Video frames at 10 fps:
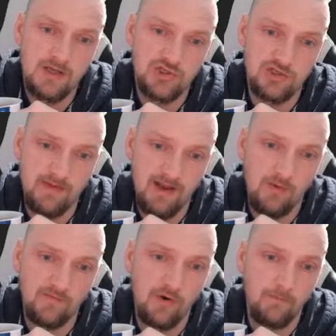
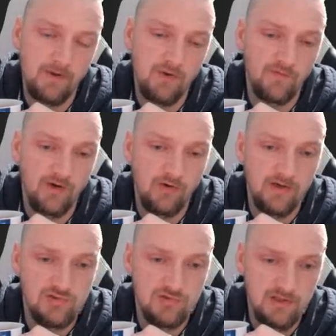Shimao, I've got built for
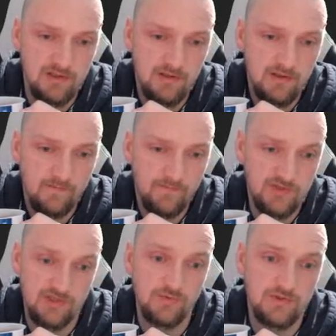Hydra.
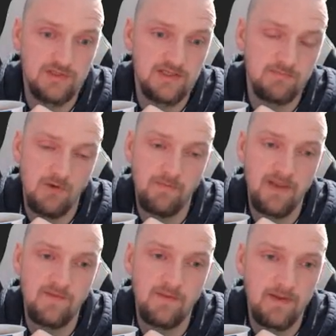Stultus is my
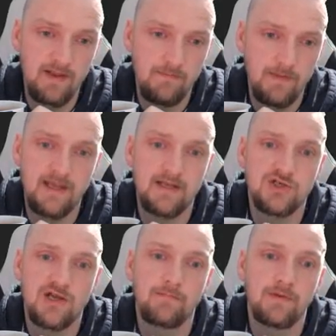PvP main
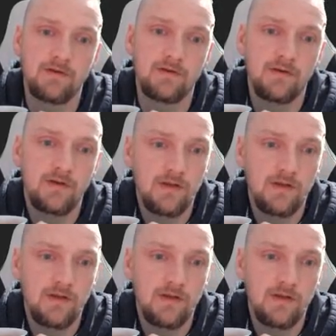champion.